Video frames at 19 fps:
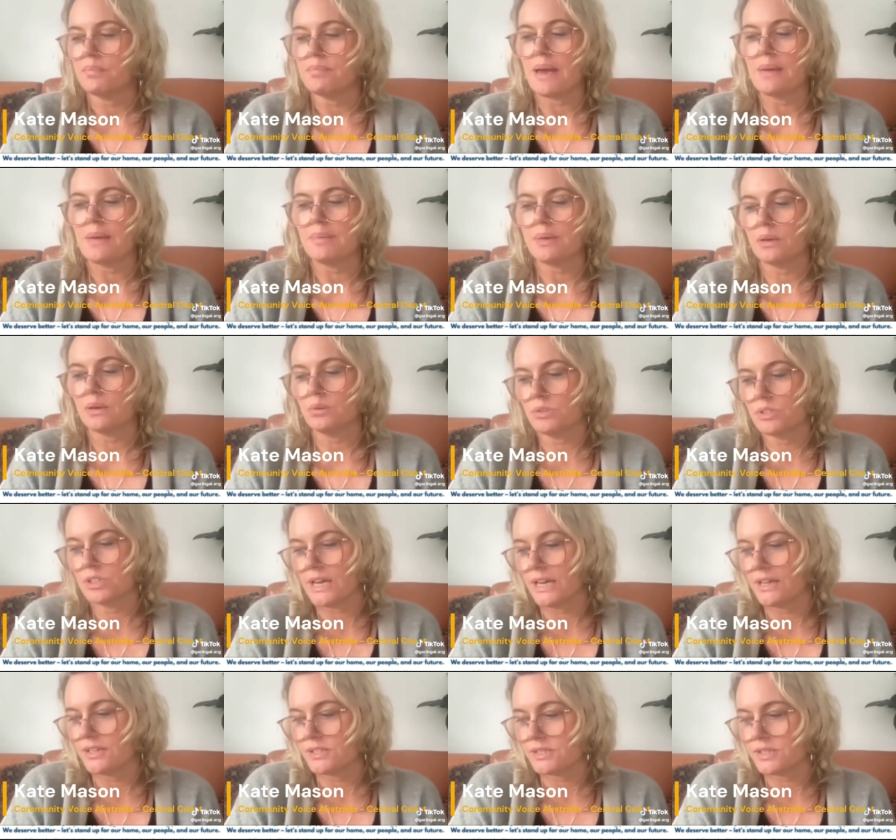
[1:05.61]
Maybe it will
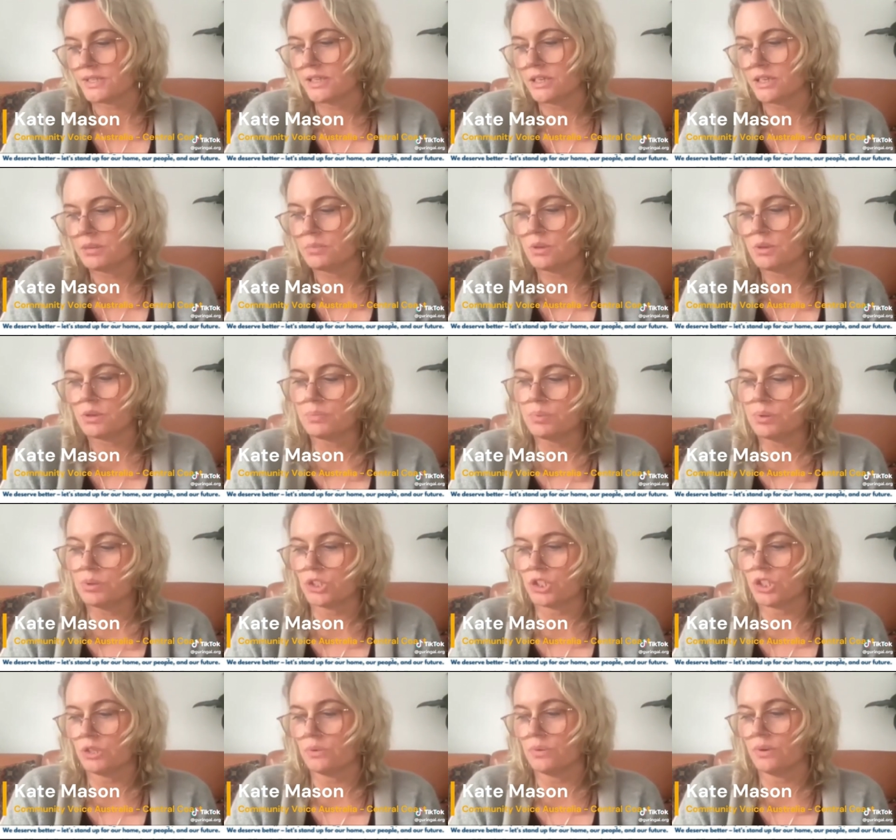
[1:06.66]
take just a little more to
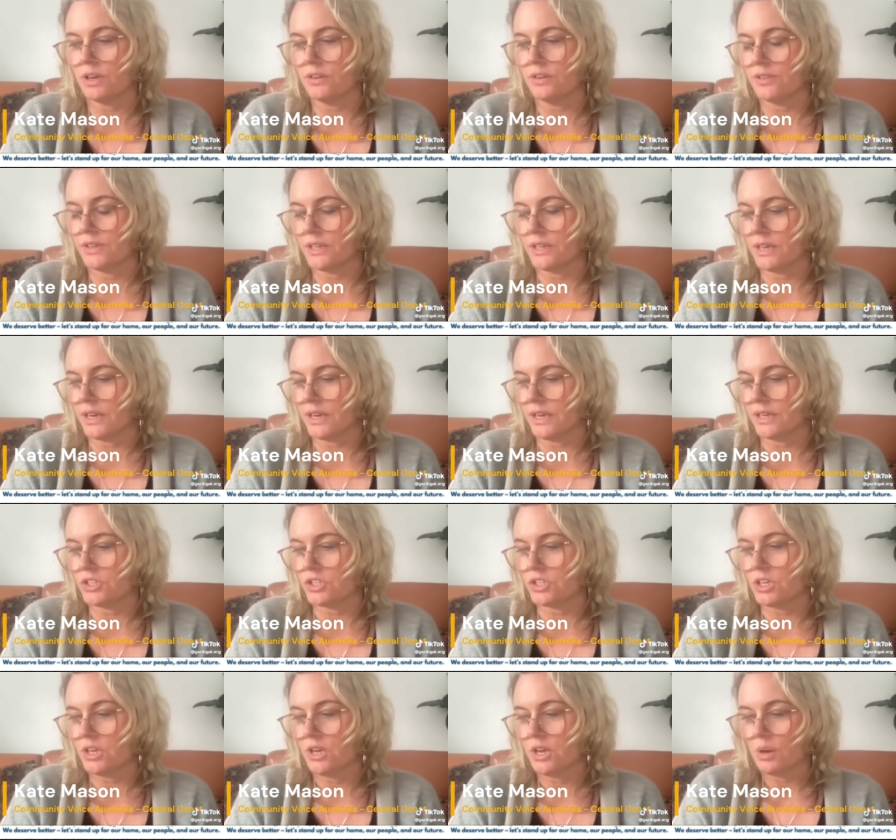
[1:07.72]
push you over the
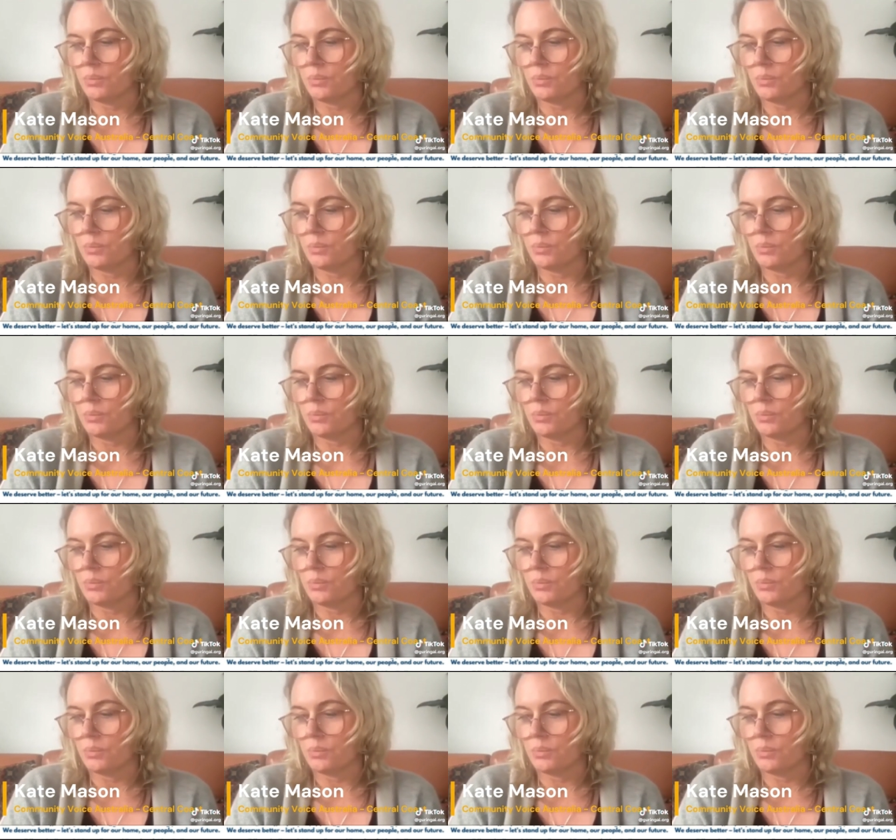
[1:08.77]
edge